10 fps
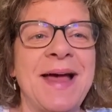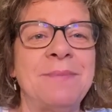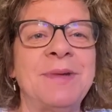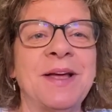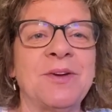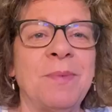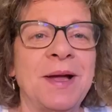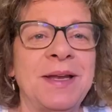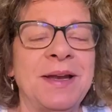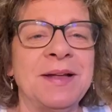I'm Dr.
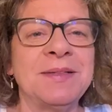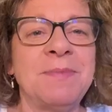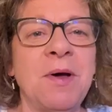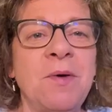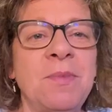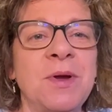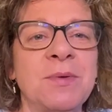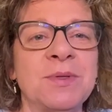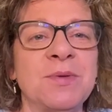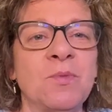Bonnie Nussbaum,
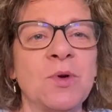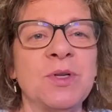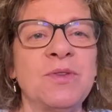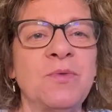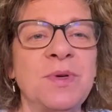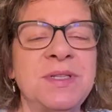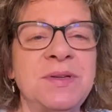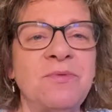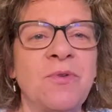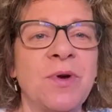here with some words of
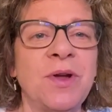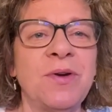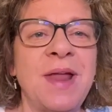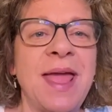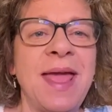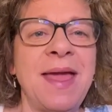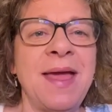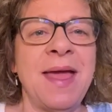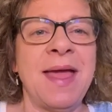wisdom for your day.